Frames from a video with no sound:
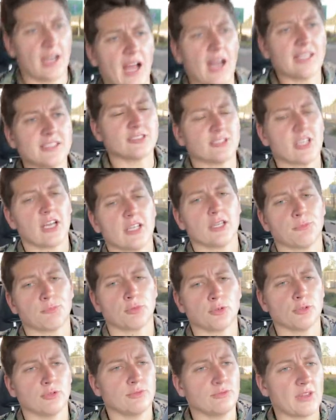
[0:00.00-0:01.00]
I just had to
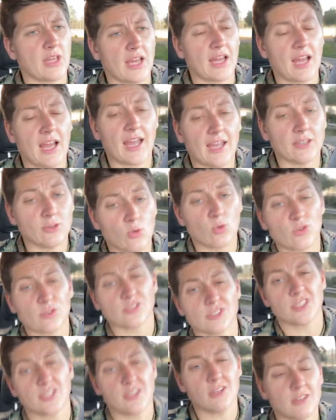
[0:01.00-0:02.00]
prove that I had
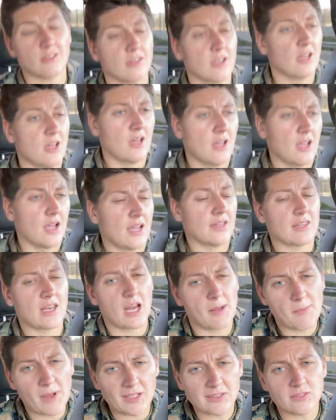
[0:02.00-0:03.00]
orders here, and then
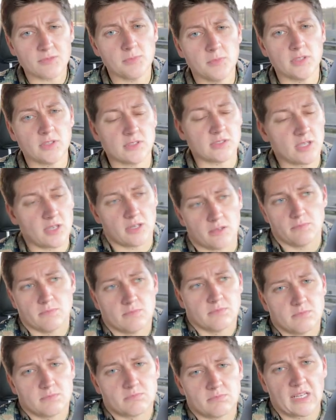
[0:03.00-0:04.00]
I'm active military.
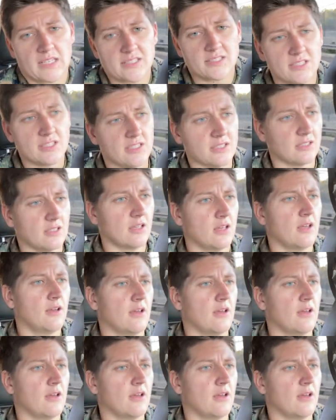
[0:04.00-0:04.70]
That's it.